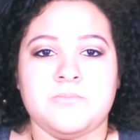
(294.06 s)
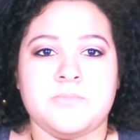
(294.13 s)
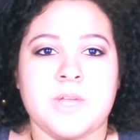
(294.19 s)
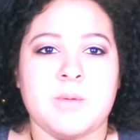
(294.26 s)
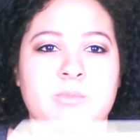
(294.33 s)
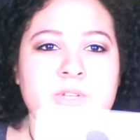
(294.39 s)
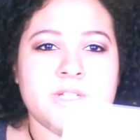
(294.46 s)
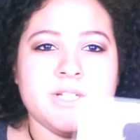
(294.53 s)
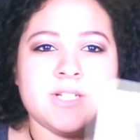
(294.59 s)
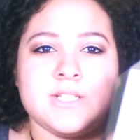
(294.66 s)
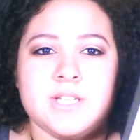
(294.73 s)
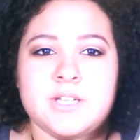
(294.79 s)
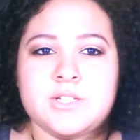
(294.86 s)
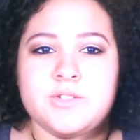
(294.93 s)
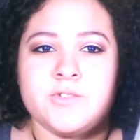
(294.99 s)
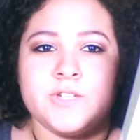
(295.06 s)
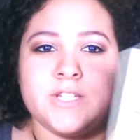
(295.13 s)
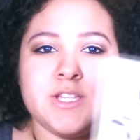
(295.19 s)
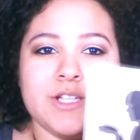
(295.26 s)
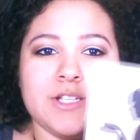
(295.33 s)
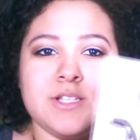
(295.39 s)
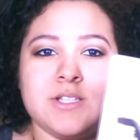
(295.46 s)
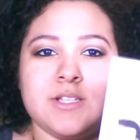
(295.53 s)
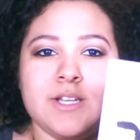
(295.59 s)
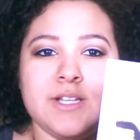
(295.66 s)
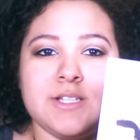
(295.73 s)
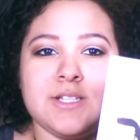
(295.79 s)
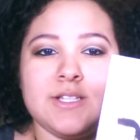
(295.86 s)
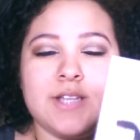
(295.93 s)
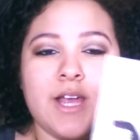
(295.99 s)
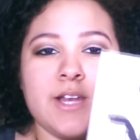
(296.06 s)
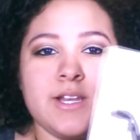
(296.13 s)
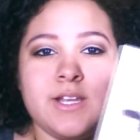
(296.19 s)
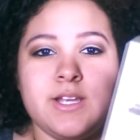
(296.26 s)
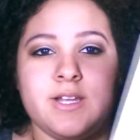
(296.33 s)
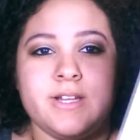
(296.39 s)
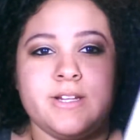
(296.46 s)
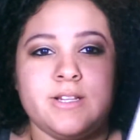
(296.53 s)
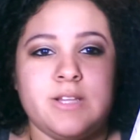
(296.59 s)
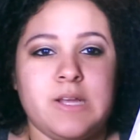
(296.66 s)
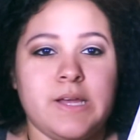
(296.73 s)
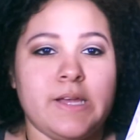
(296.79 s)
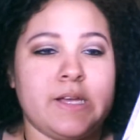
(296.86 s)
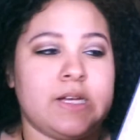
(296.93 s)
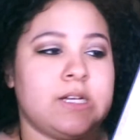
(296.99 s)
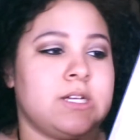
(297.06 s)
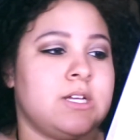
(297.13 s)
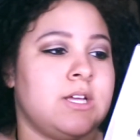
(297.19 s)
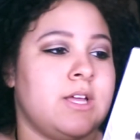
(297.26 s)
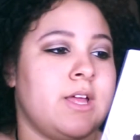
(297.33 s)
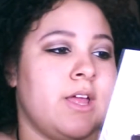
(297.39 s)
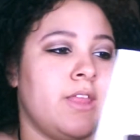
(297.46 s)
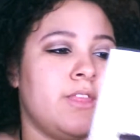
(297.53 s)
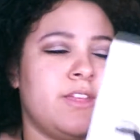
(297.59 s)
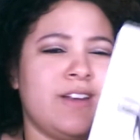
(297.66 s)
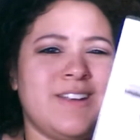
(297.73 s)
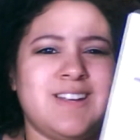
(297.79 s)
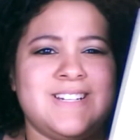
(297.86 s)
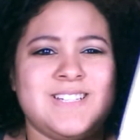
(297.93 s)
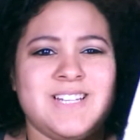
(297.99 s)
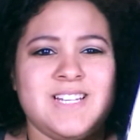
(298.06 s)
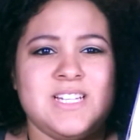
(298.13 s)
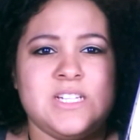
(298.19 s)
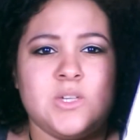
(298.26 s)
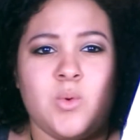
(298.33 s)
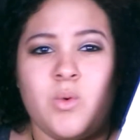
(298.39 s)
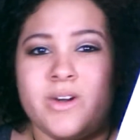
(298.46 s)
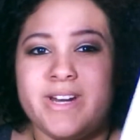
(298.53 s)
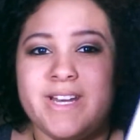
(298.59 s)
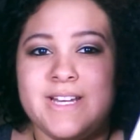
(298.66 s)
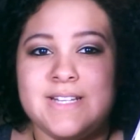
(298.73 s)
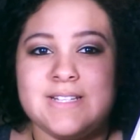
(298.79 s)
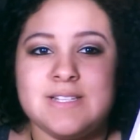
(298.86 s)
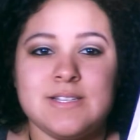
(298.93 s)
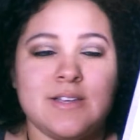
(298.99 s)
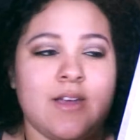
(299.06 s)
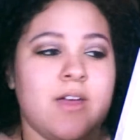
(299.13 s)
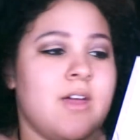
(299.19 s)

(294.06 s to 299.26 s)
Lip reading: really excited to read this. It's set in like the 1920s.